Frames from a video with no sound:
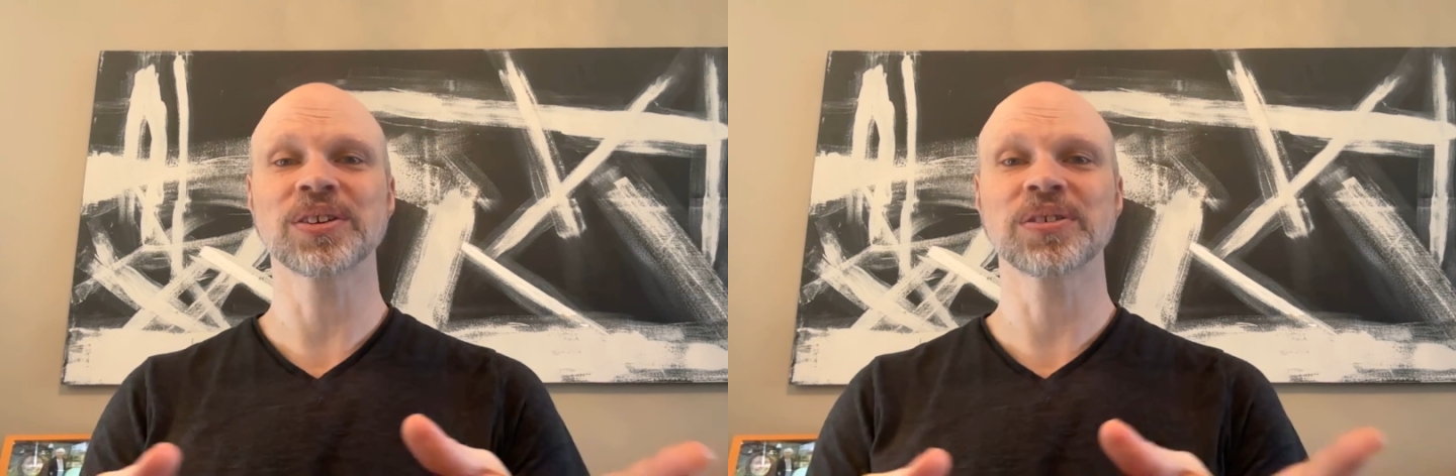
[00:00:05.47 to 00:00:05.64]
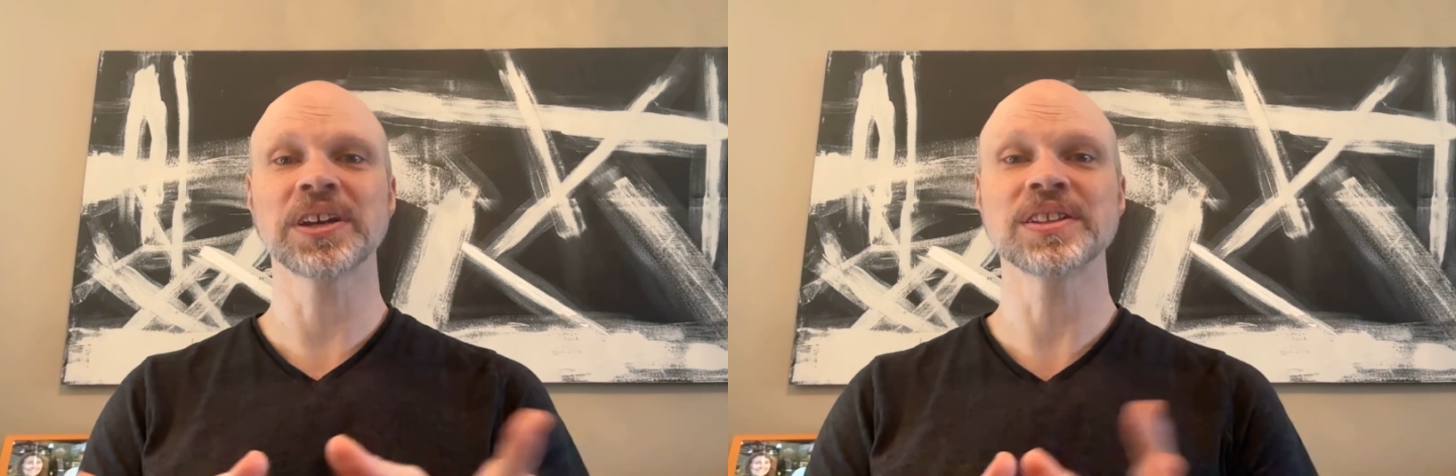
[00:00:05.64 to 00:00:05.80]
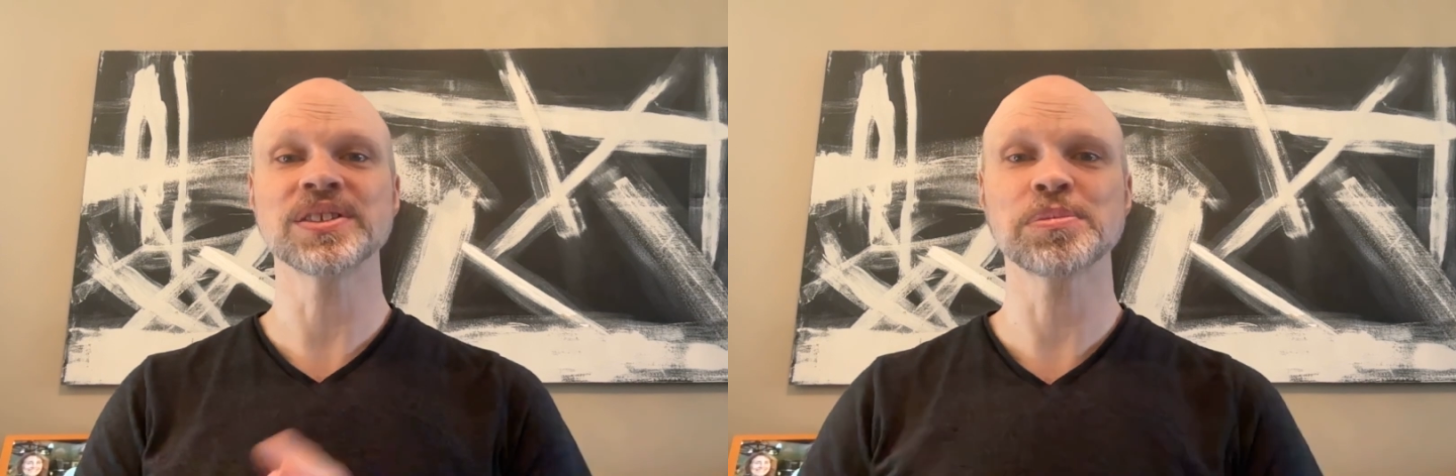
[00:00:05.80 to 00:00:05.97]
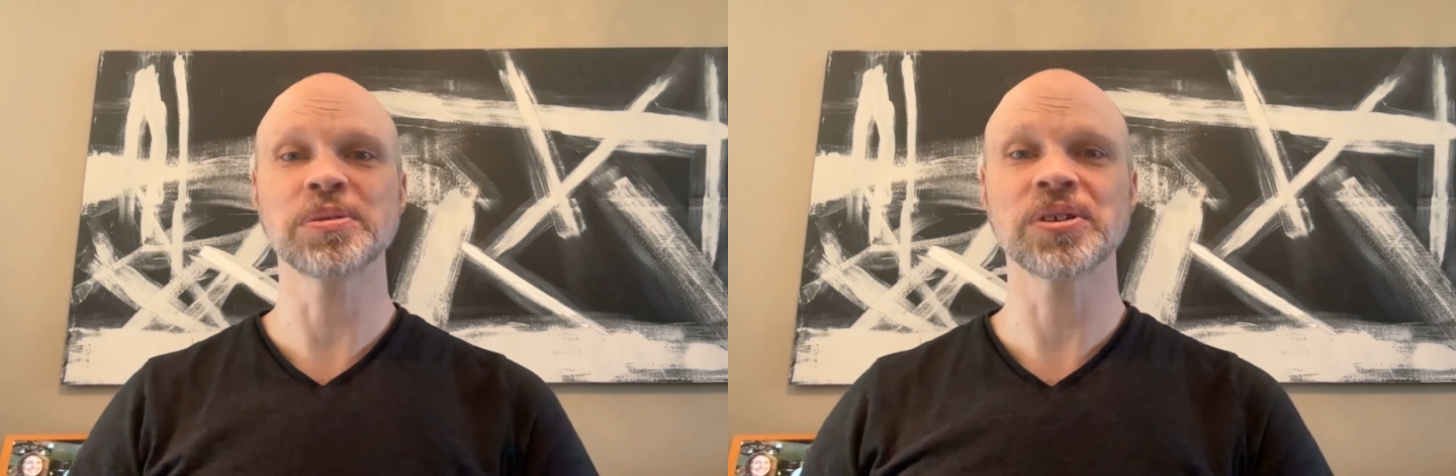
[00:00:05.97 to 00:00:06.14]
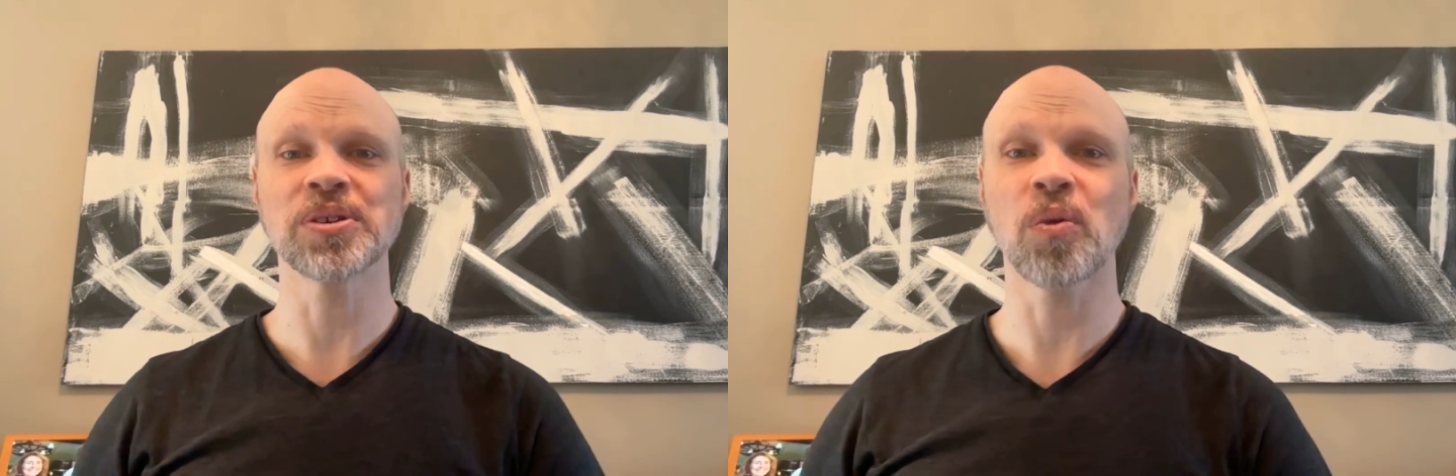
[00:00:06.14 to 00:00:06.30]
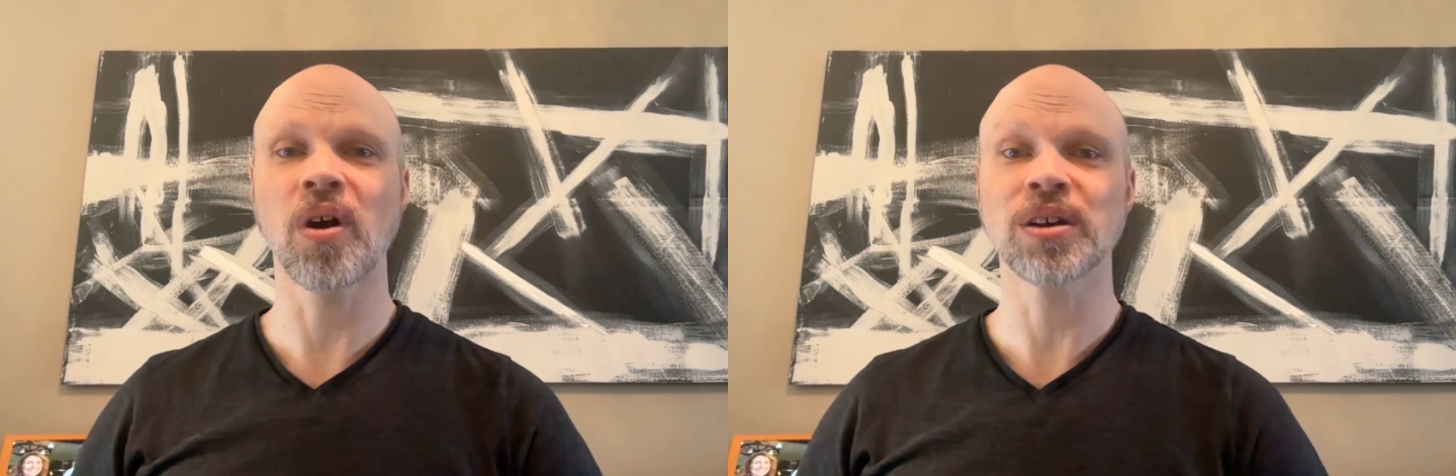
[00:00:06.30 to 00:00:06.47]
Great
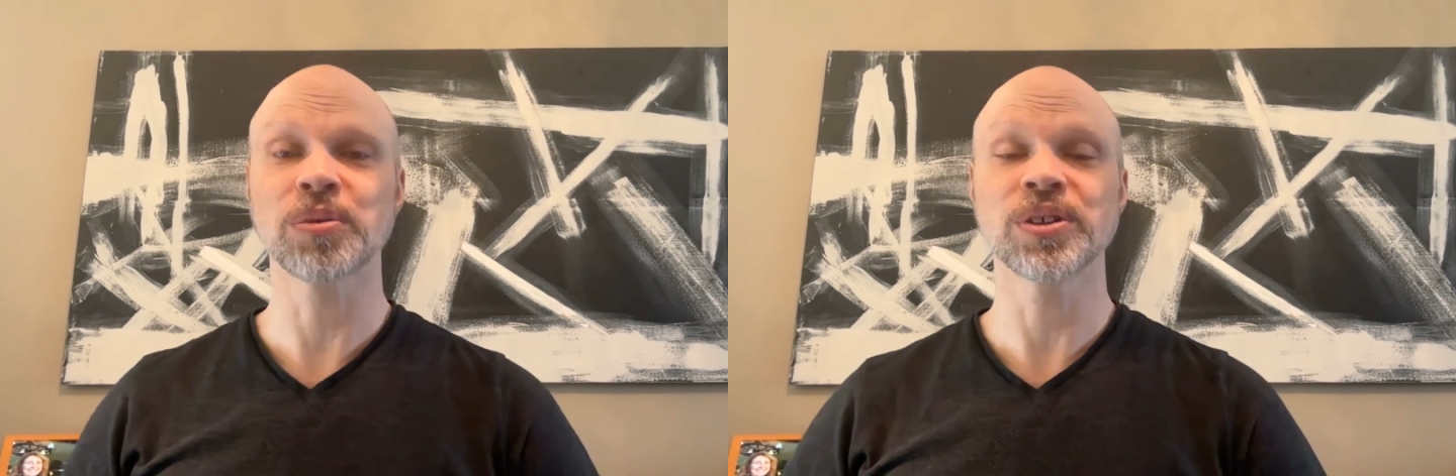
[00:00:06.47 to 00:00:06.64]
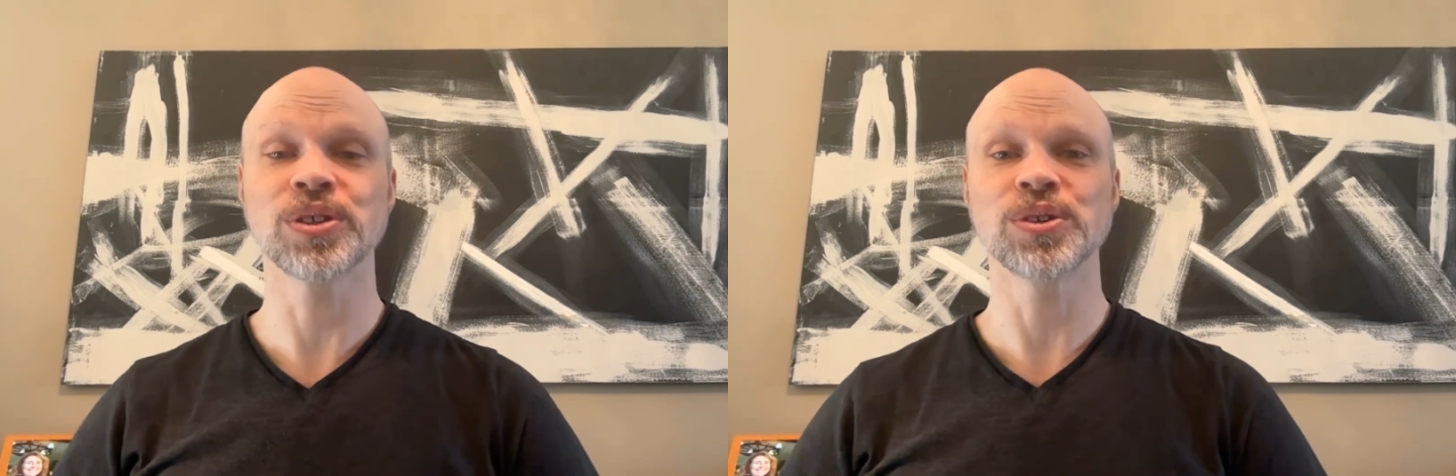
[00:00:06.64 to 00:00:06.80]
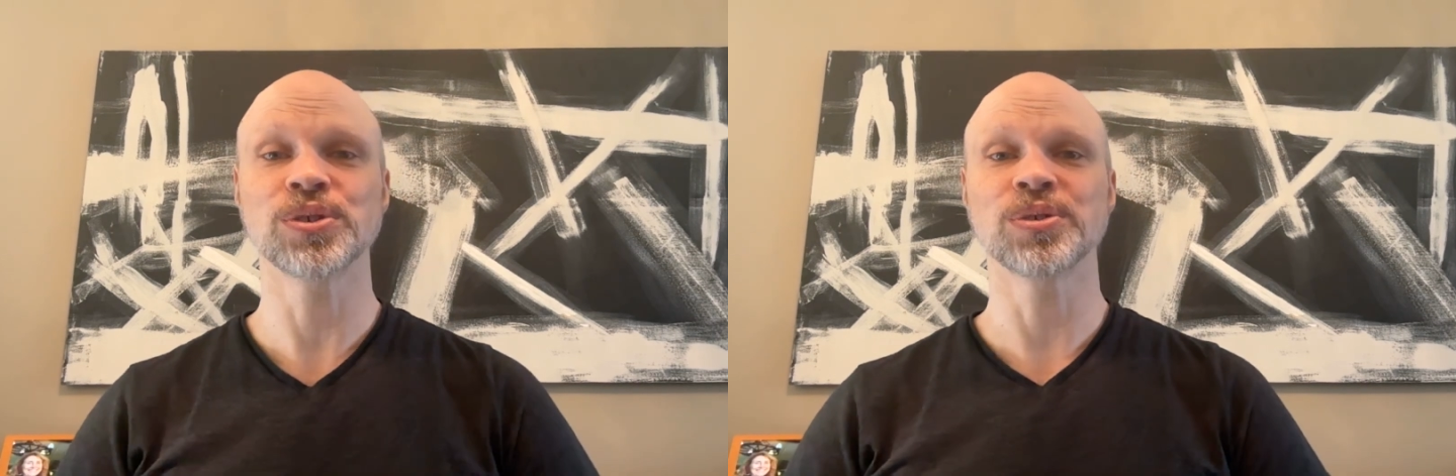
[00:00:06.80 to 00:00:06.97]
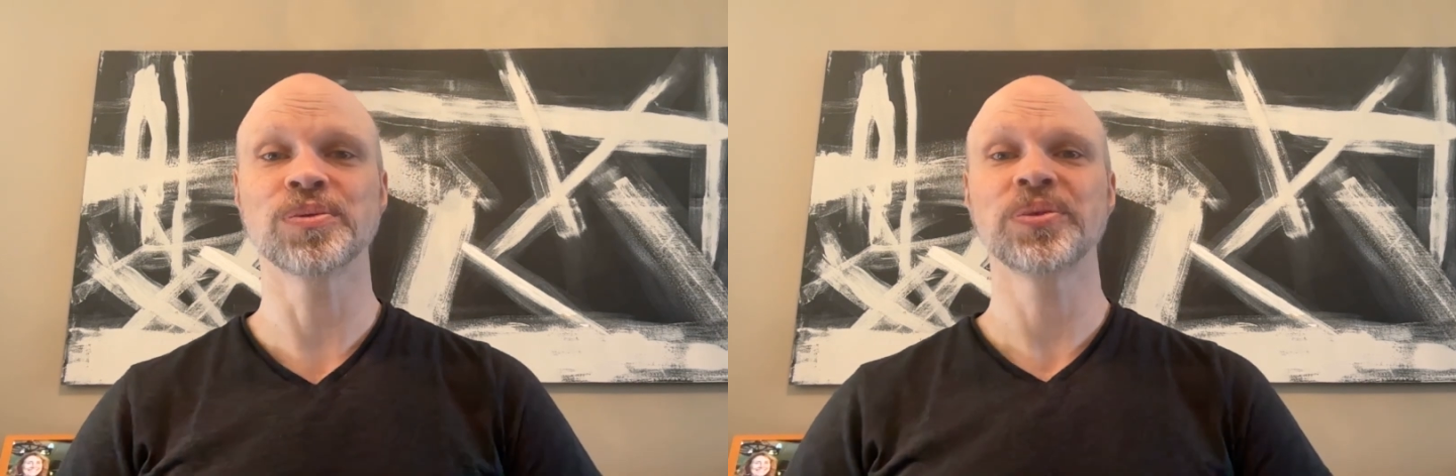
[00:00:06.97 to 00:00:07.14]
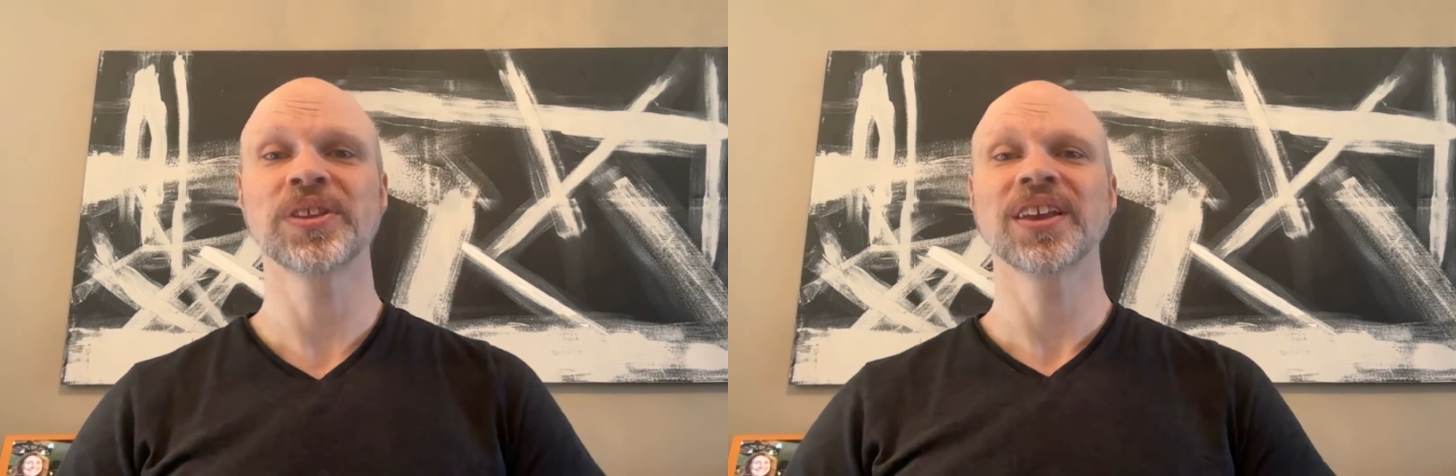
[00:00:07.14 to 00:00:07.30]
Spirit walk with you.